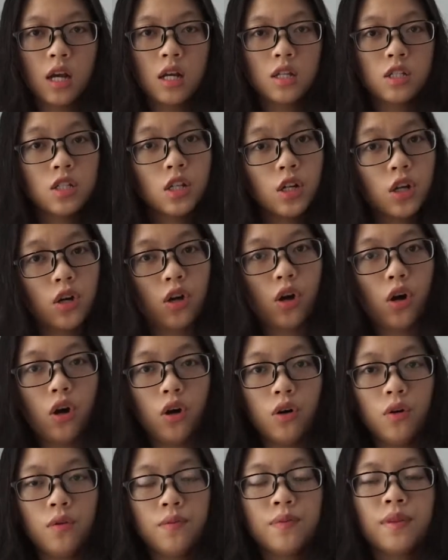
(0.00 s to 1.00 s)

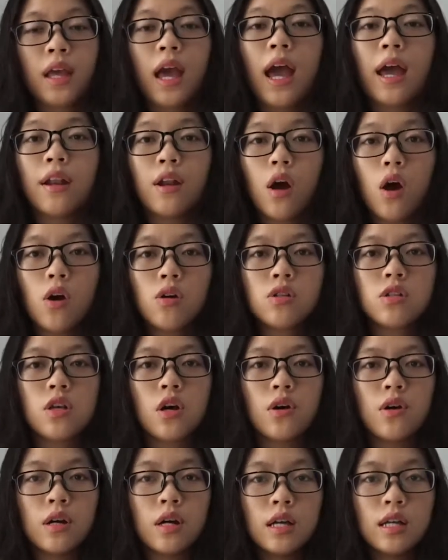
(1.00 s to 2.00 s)
Synagogue, and
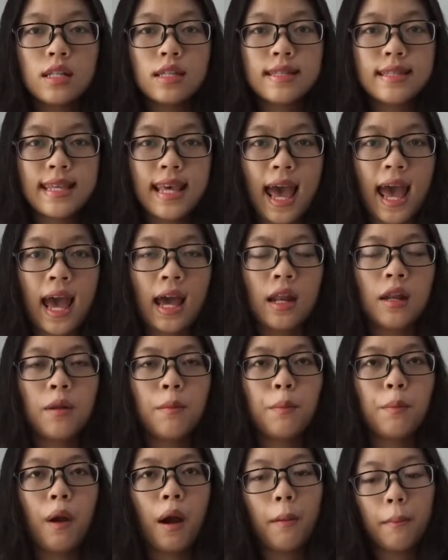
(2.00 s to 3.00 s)
also 10
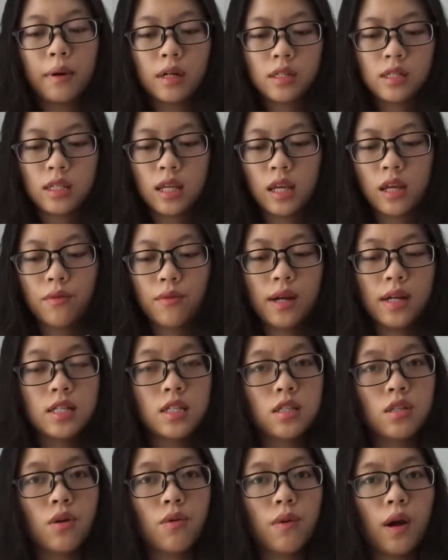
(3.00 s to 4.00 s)
pharmacy,
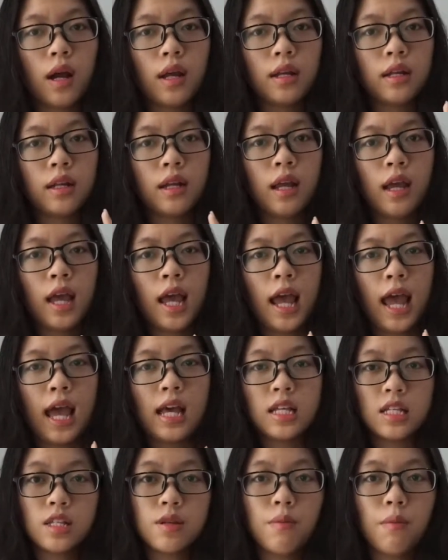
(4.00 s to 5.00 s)
restaurant,
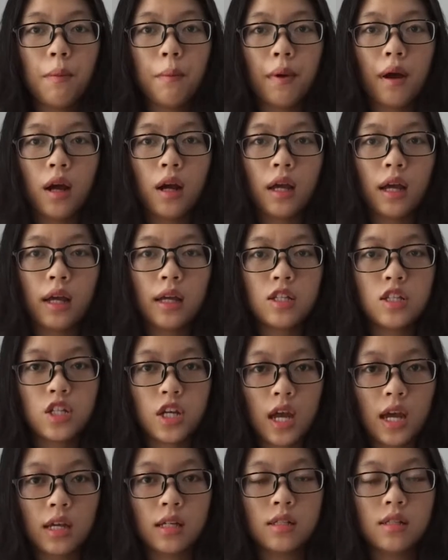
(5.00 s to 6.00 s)
and supermarket
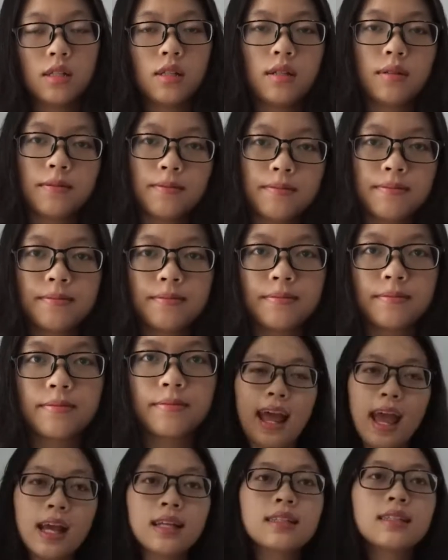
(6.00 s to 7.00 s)
chains.
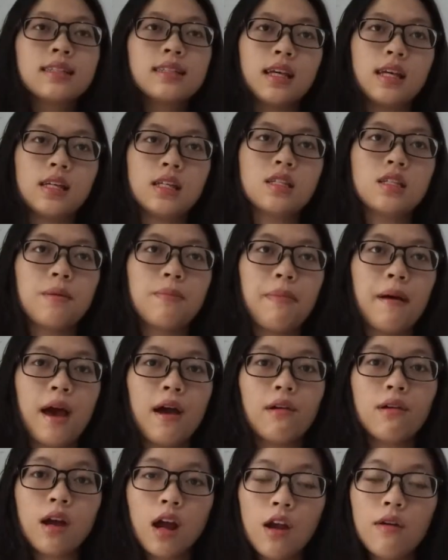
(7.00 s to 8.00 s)
Next is
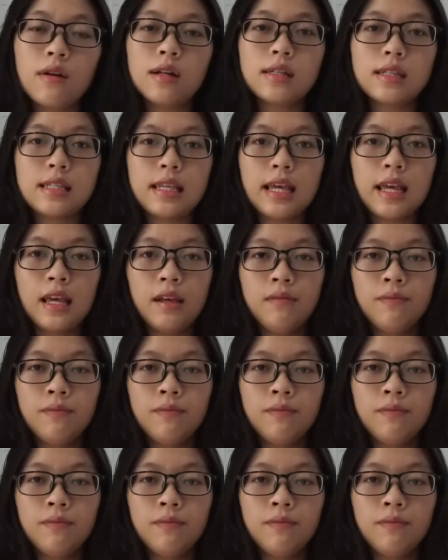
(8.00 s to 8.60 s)
about currency.